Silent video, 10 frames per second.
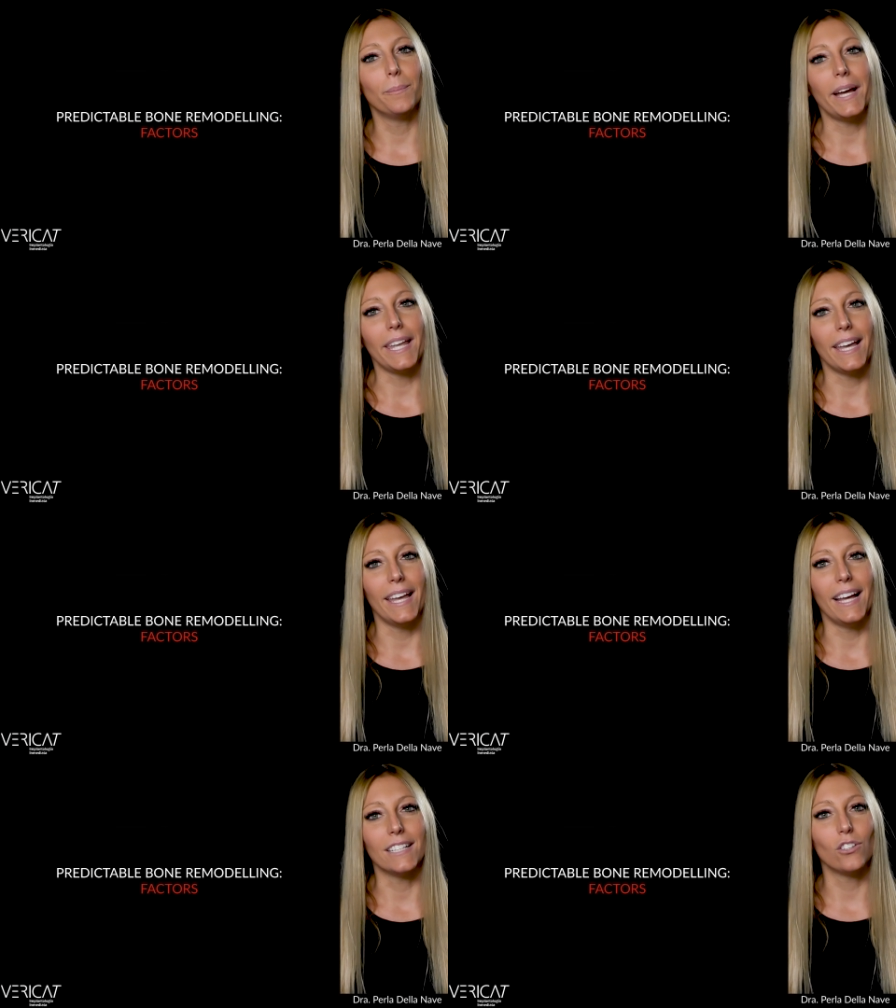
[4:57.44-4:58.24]

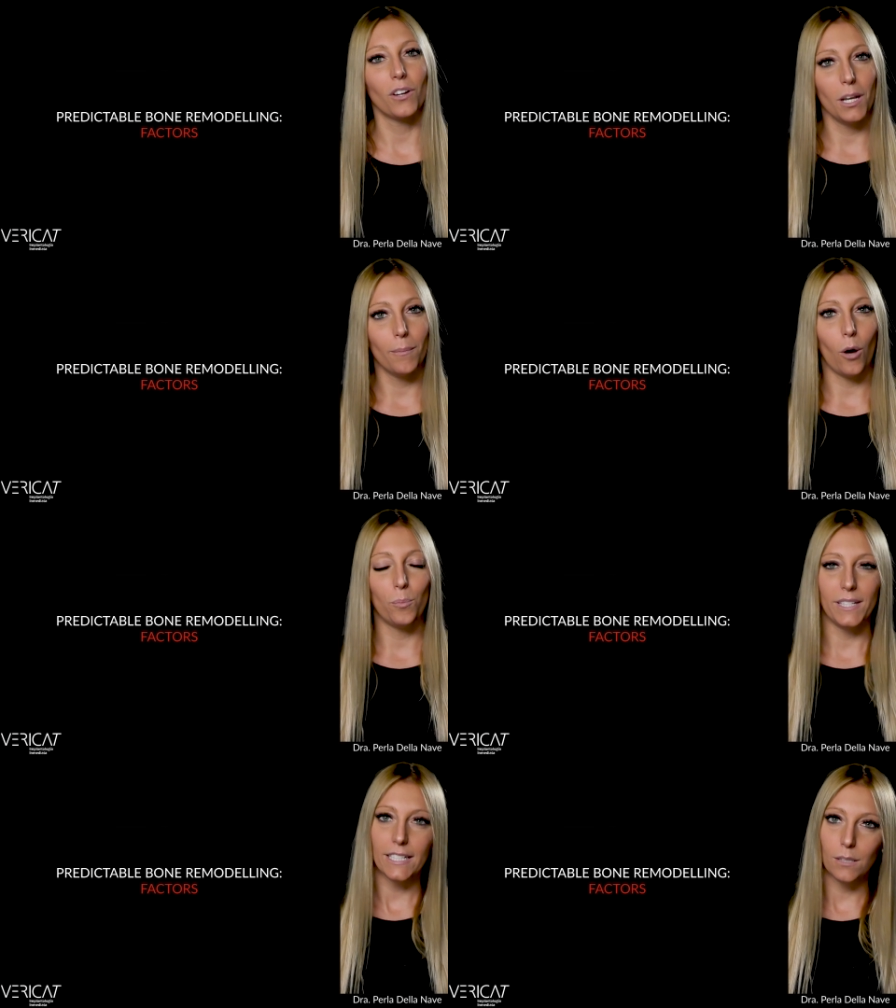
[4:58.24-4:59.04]
by talking about
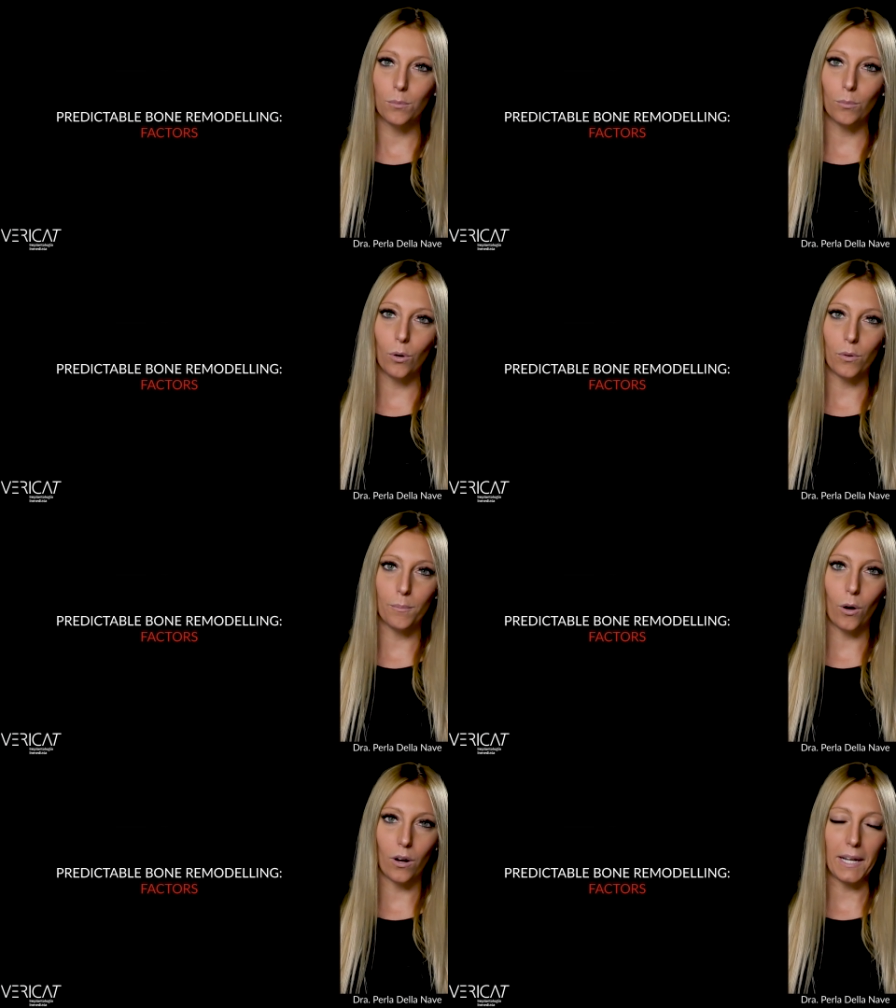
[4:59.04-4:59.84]
predictable bone
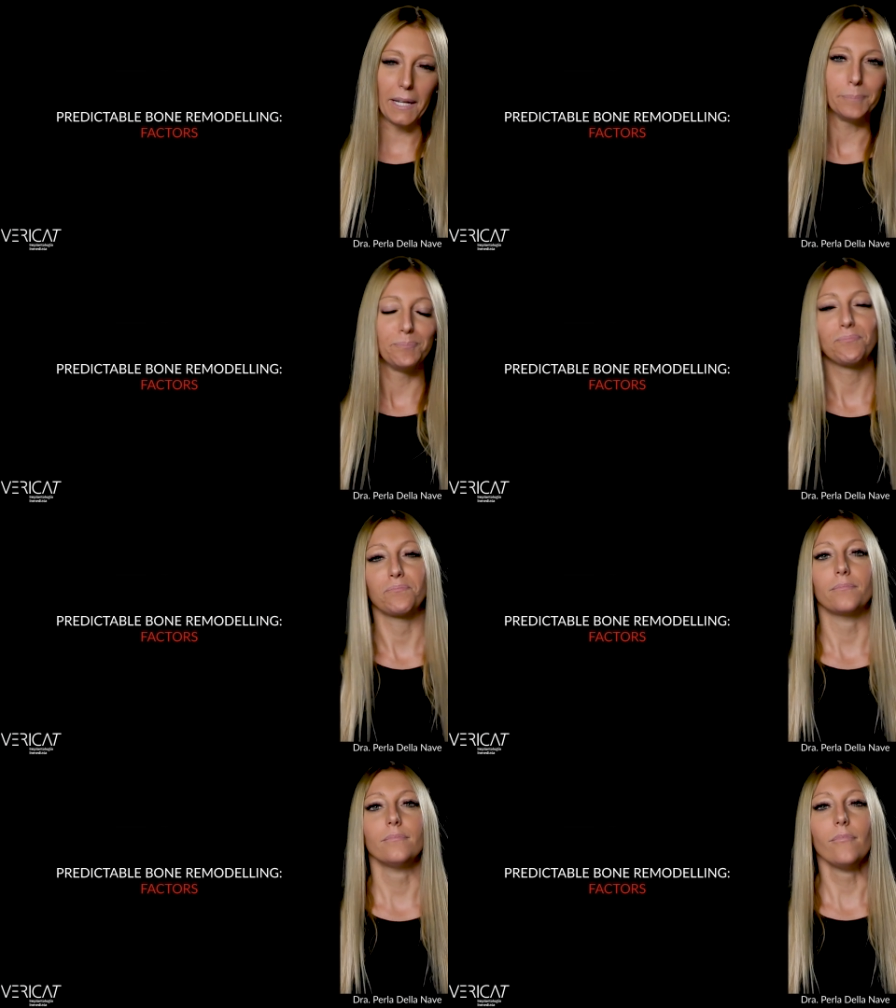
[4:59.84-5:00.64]
remodeling.
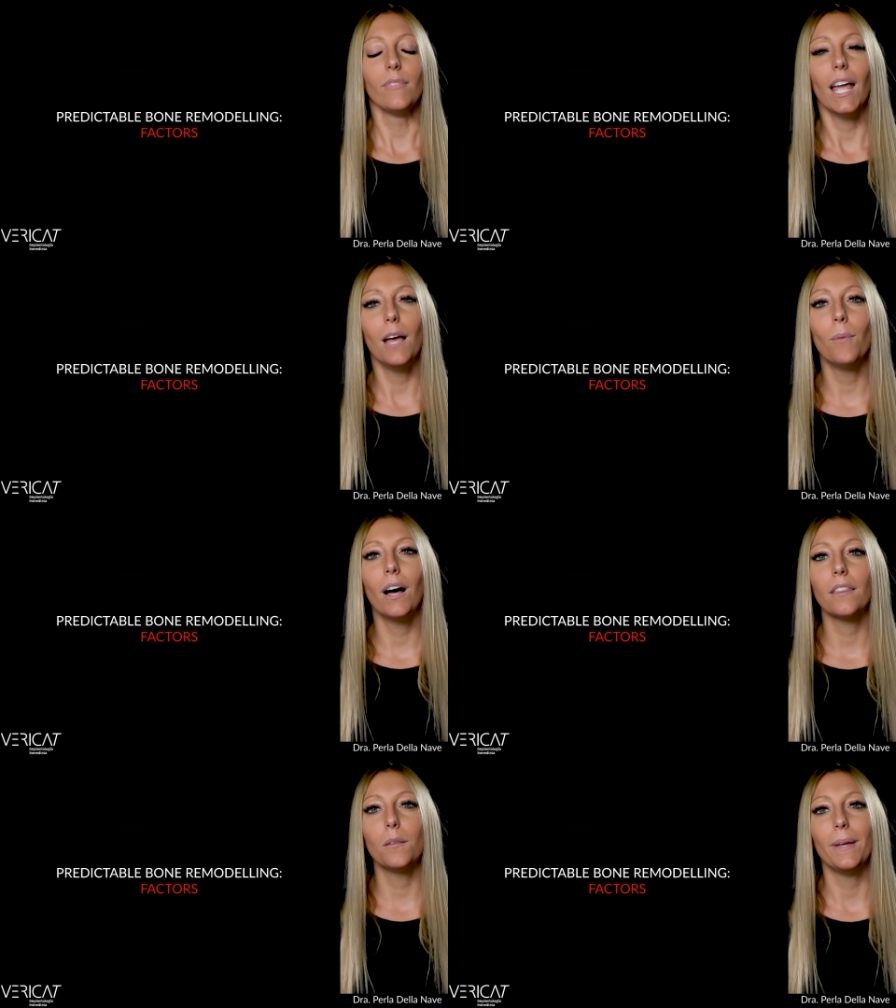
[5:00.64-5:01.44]

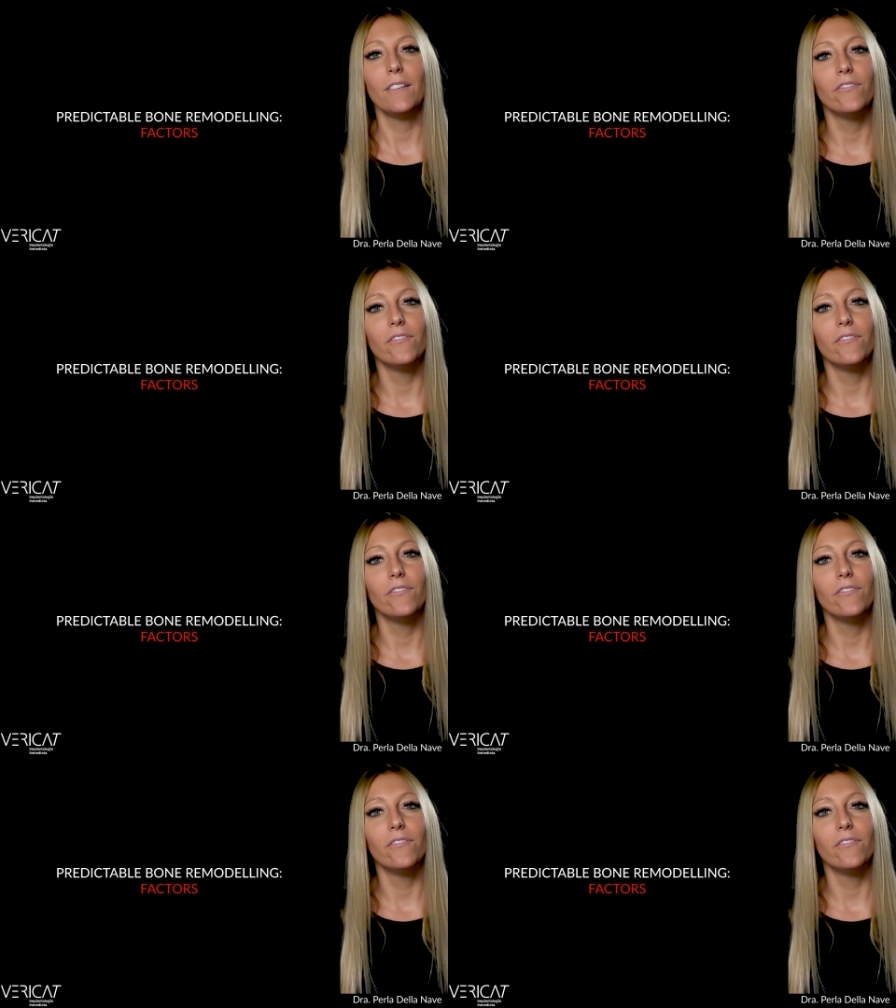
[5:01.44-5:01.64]
Among the main